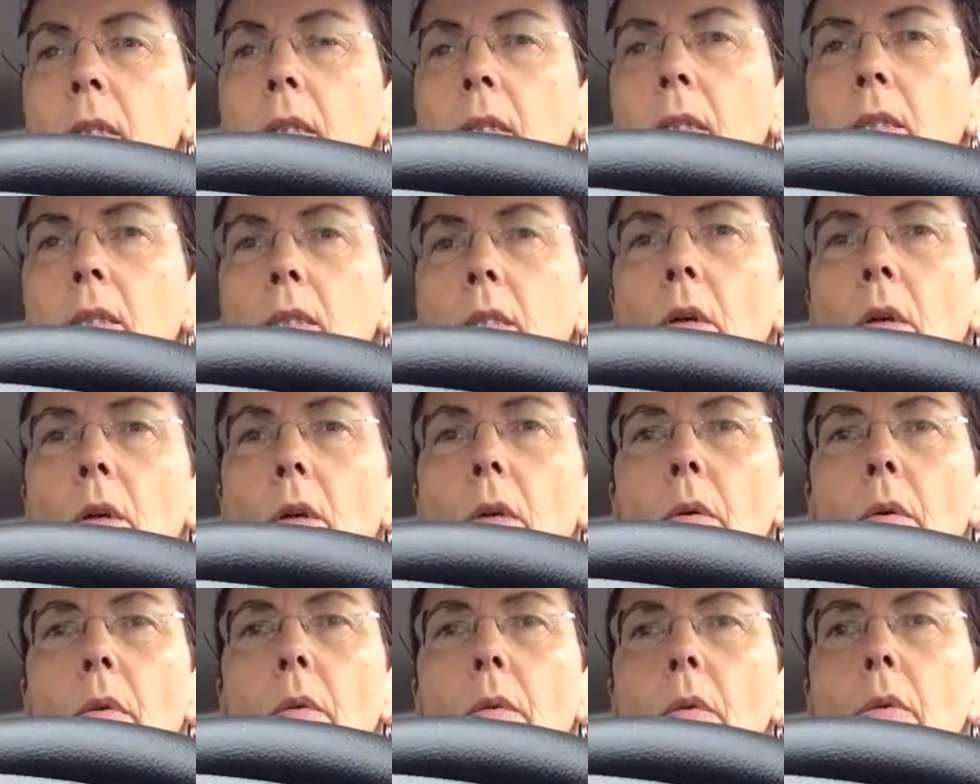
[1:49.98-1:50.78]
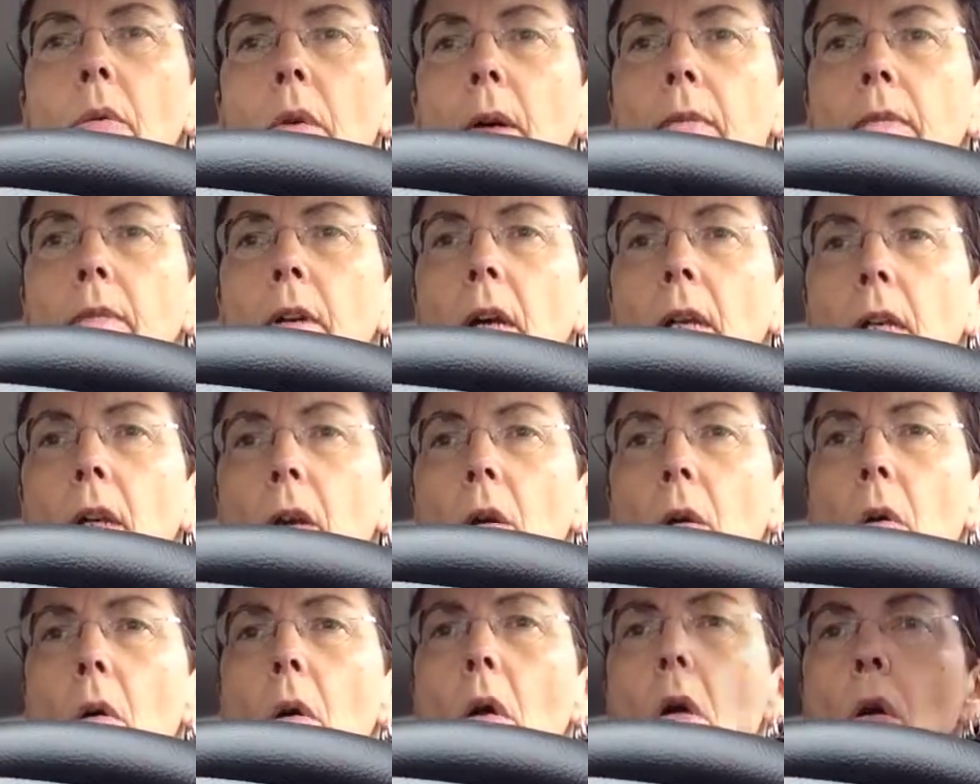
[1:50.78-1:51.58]
So I've got to
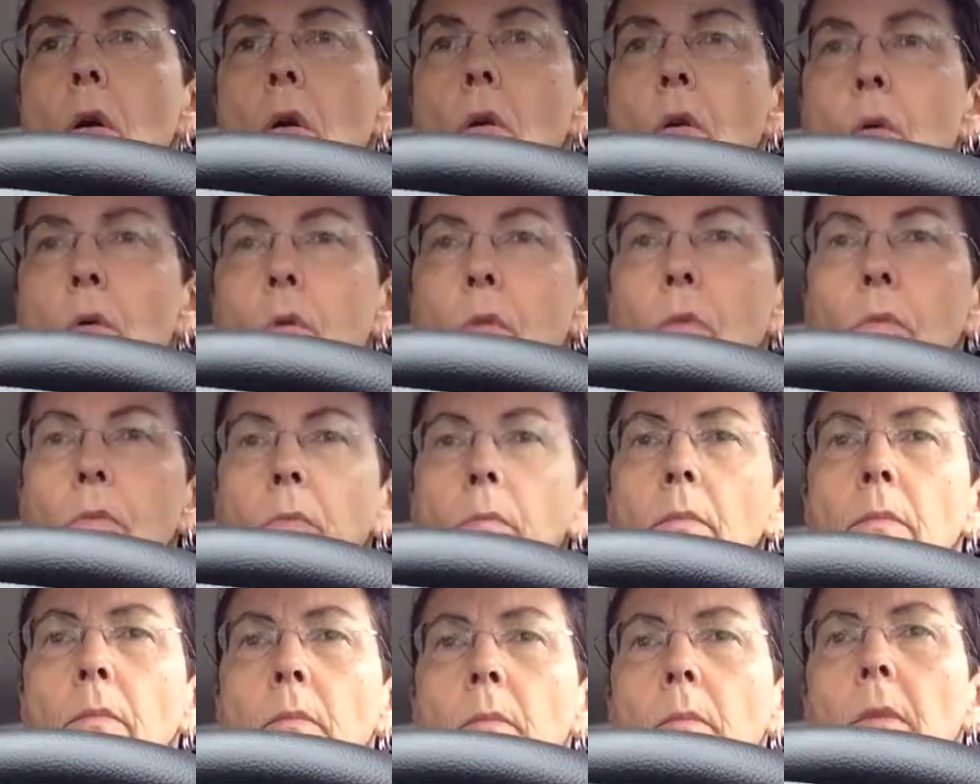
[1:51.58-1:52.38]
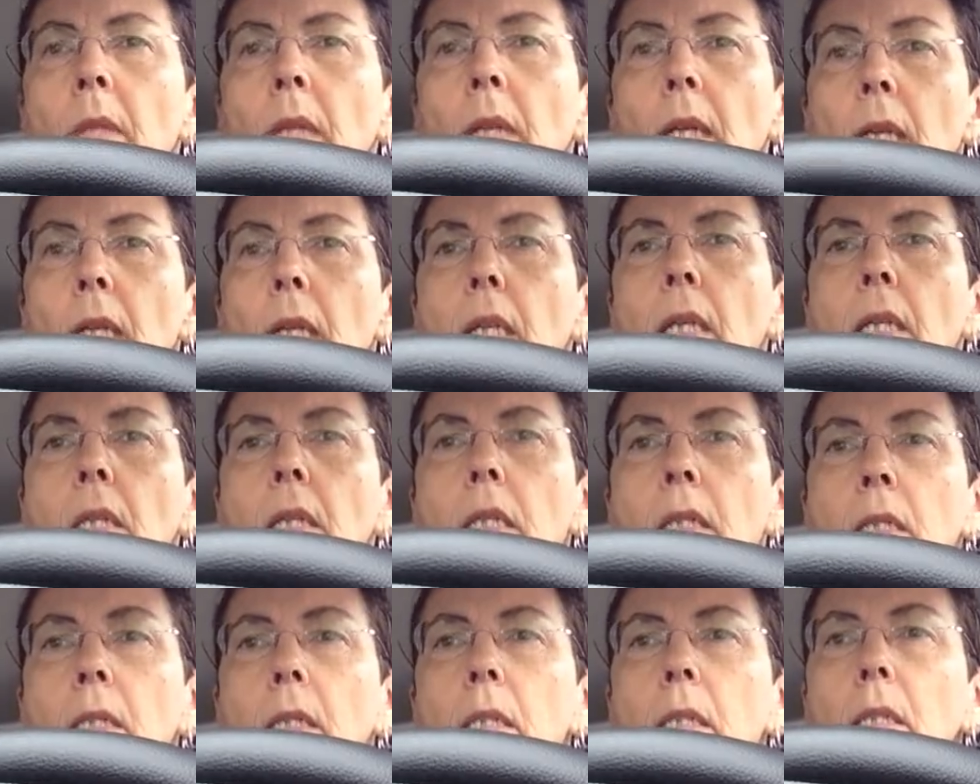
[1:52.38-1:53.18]
go home
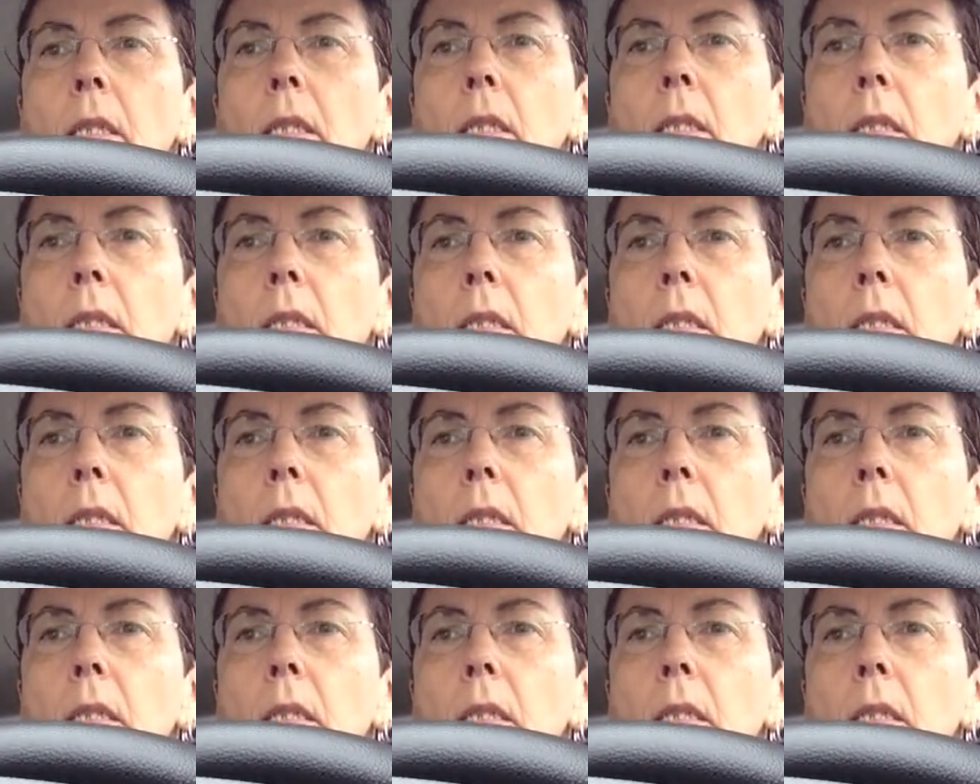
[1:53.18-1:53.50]
and